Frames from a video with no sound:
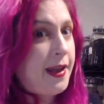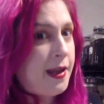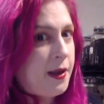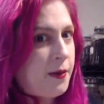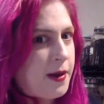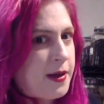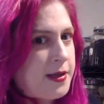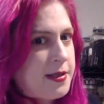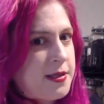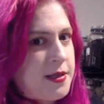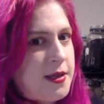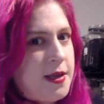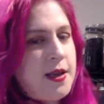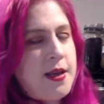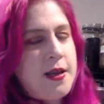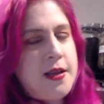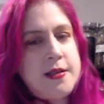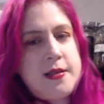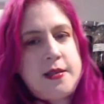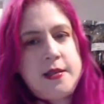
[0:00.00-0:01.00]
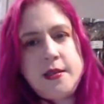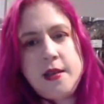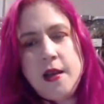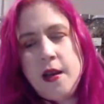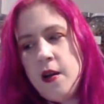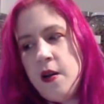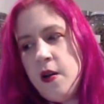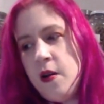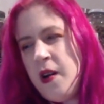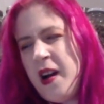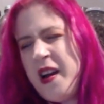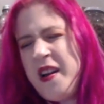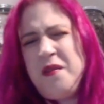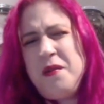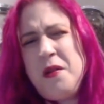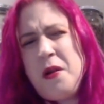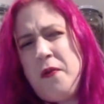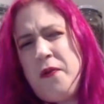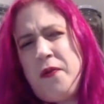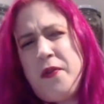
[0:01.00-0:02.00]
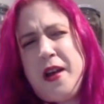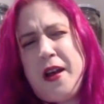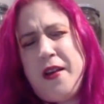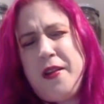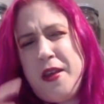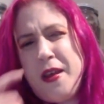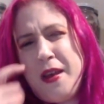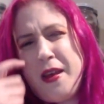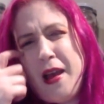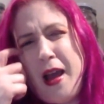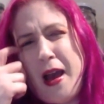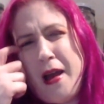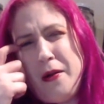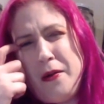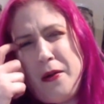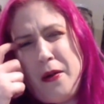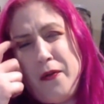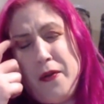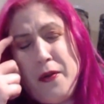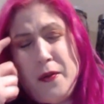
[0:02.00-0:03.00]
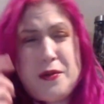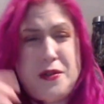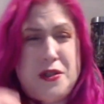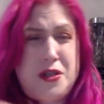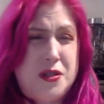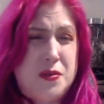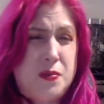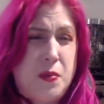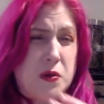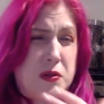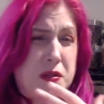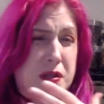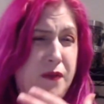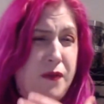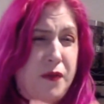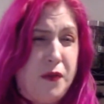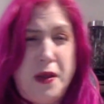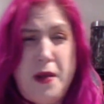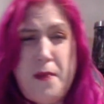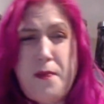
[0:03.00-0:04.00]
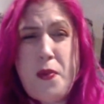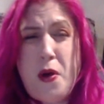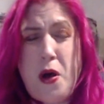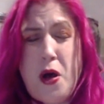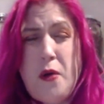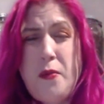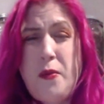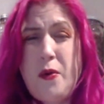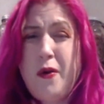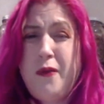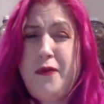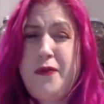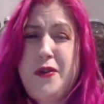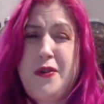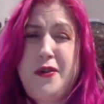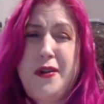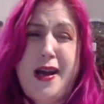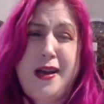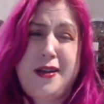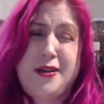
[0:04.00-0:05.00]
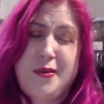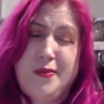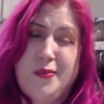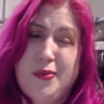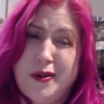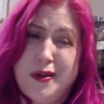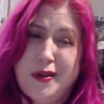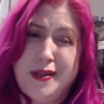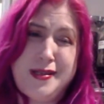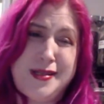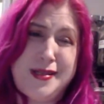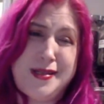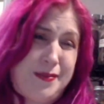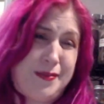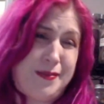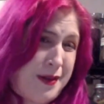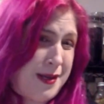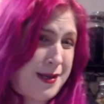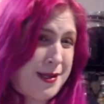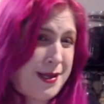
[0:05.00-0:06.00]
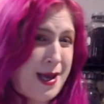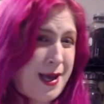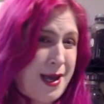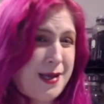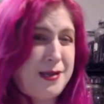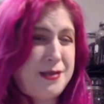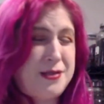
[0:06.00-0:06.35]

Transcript: Anyways, so I don't know if I think I don't know if it was just mostly for lip balm or if you could actually put it something like that.